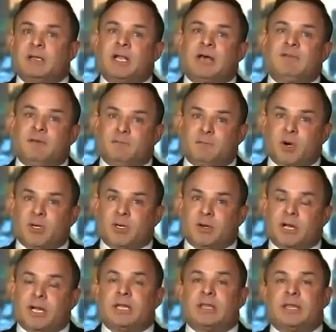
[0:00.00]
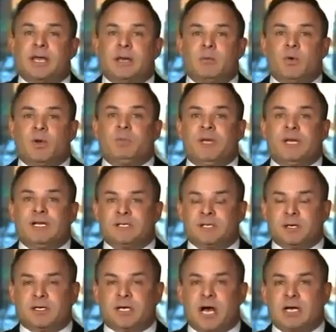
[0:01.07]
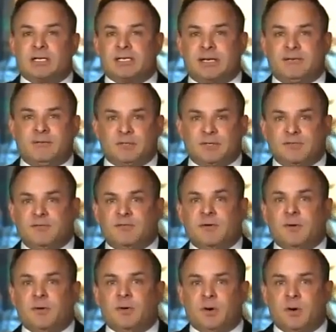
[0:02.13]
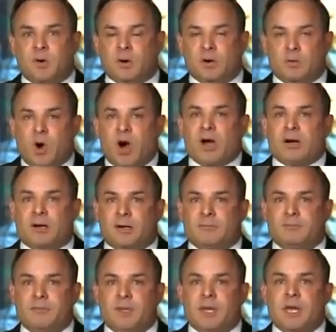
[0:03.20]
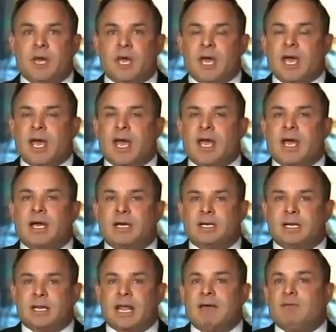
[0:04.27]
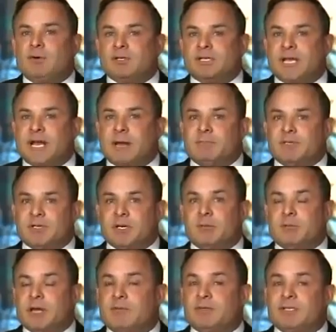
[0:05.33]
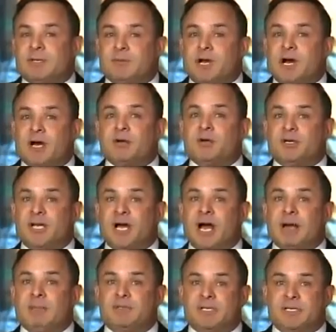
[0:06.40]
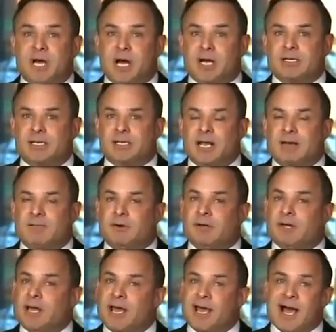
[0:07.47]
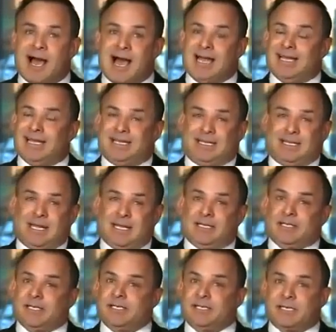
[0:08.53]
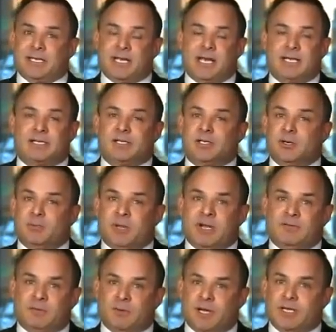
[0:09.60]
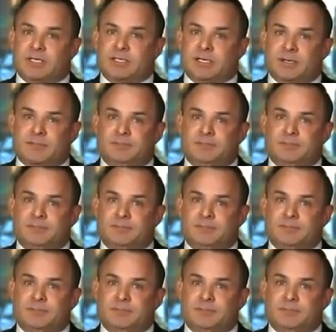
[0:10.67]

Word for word: the level of mercury than would be considered toxic if it was a food or water right. and levels get up, serum levels up to 100 times the toxic level. I, it, it, just, it's too big of a risk.